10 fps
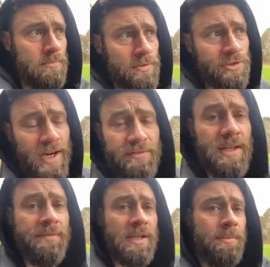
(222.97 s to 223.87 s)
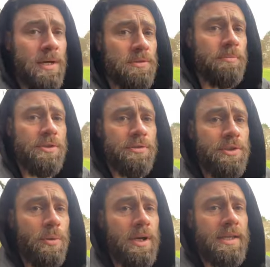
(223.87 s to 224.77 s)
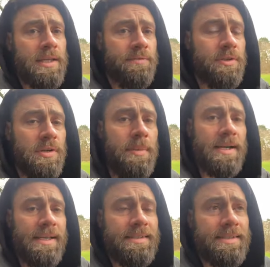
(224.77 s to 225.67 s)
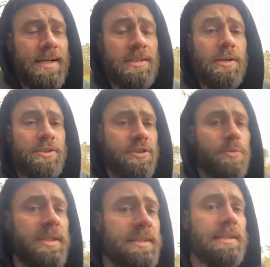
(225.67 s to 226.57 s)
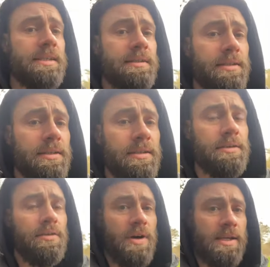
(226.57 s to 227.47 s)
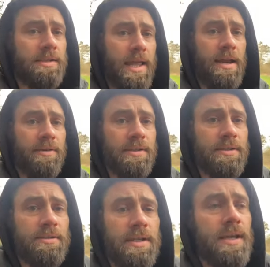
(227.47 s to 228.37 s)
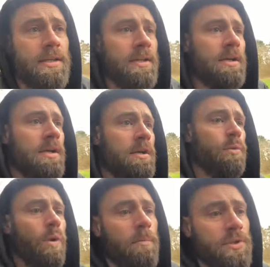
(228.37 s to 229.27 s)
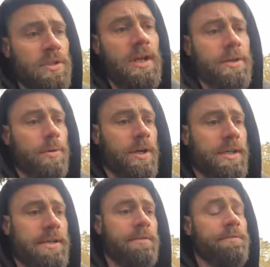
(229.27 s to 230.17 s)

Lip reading: Try and really think about the muscle you're working. If you're doing a back exercise, are you squeezing in the right areas? Okay, what muscle are you working?